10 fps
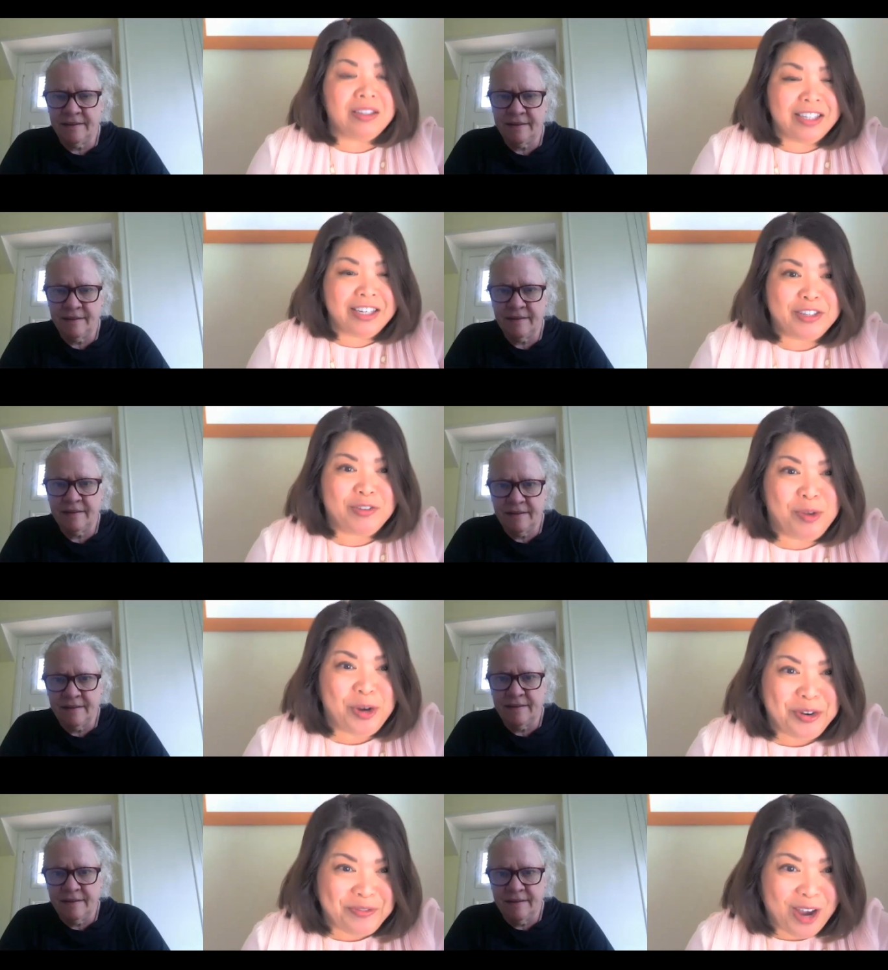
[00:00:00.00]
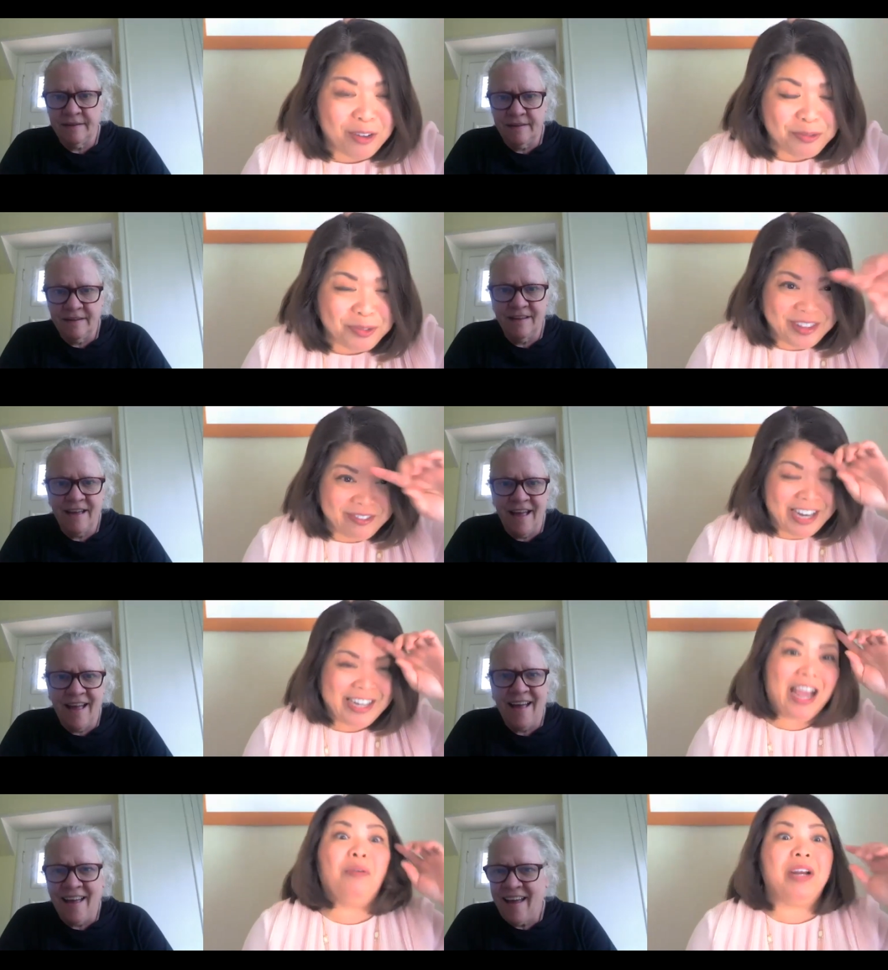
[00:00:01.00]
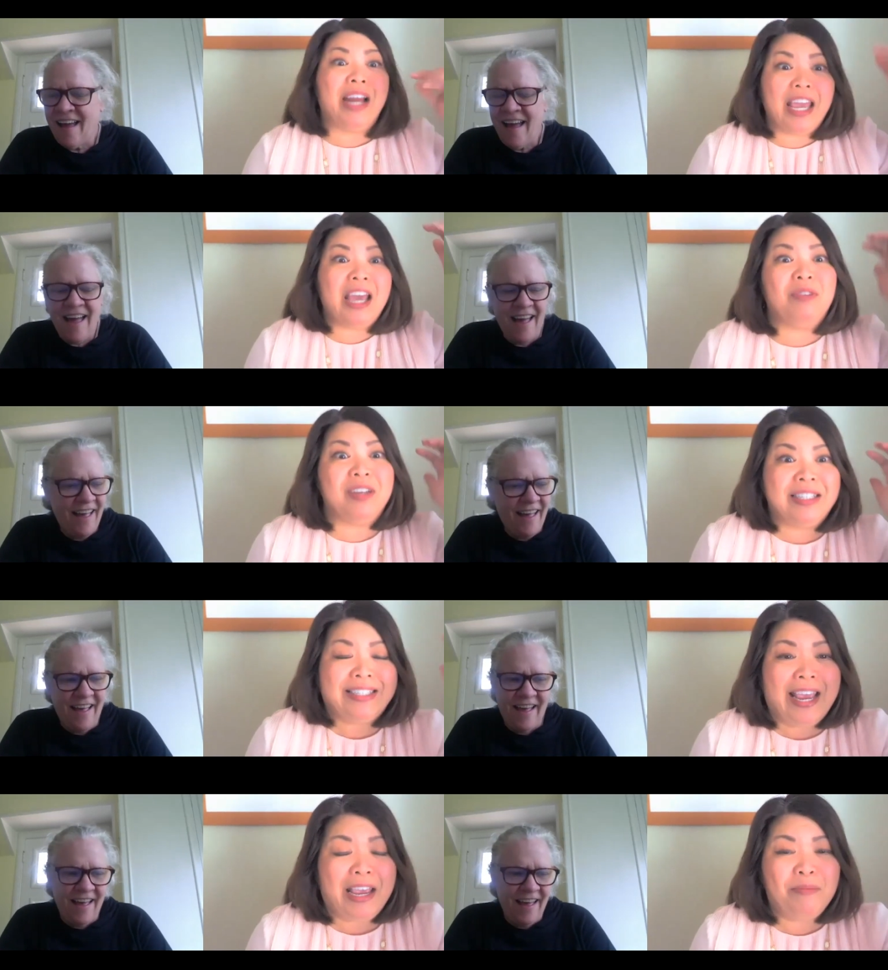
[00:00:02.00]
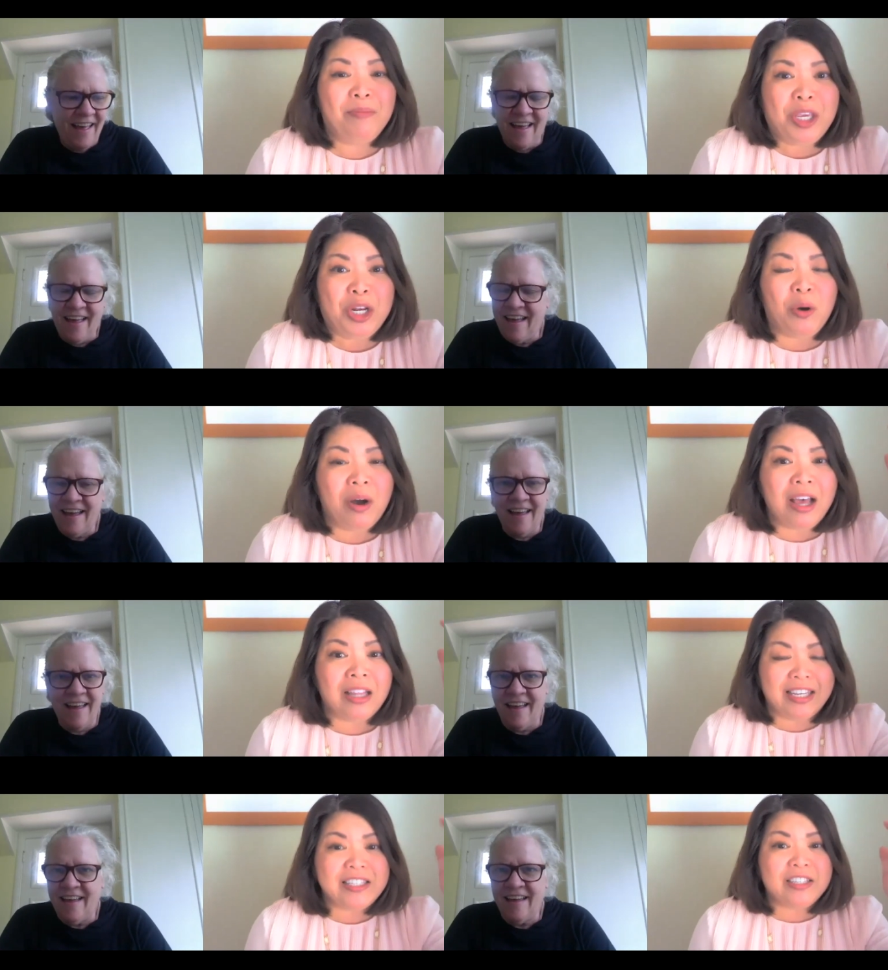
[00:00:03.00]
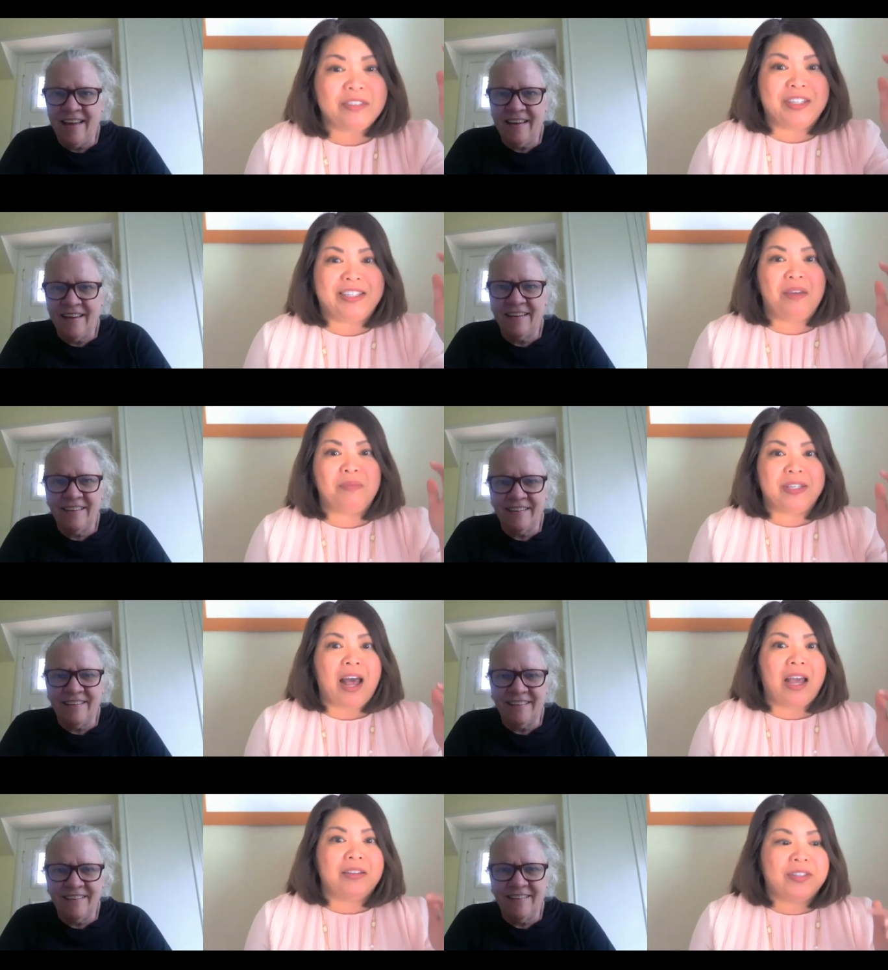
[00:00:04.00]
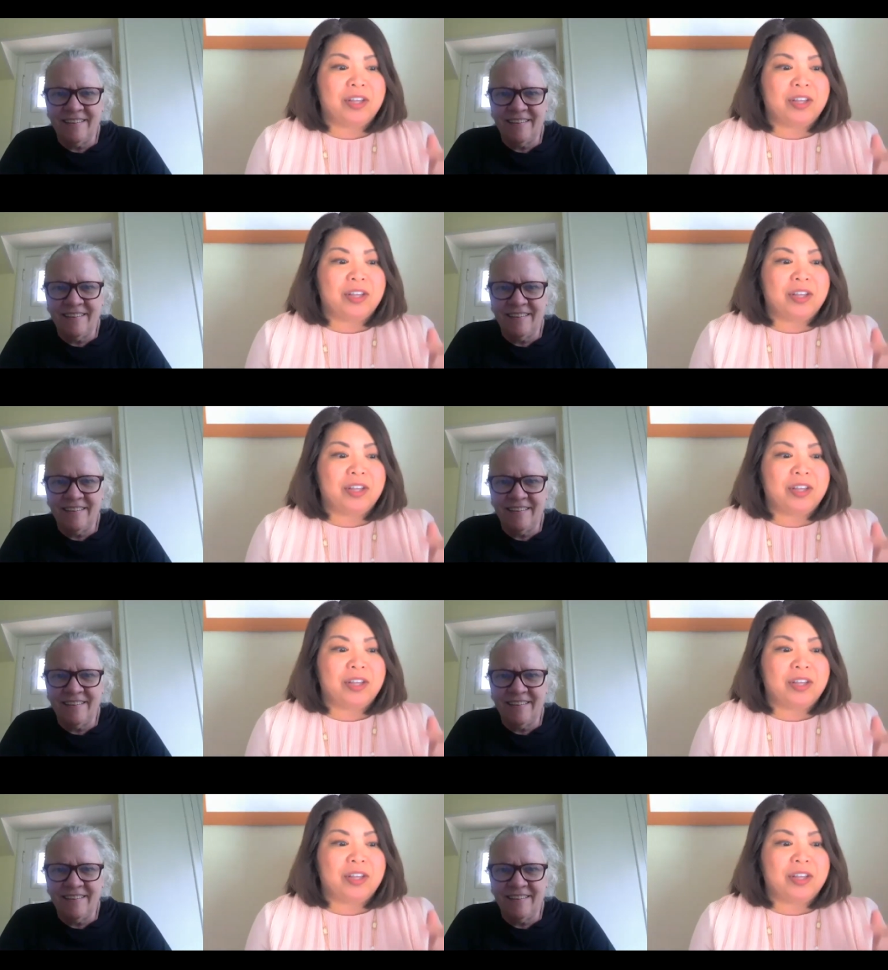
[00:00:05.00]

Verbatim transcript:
Speaker 1: a list of what you're involved with right now, and I have a same, you know, a list of the same size.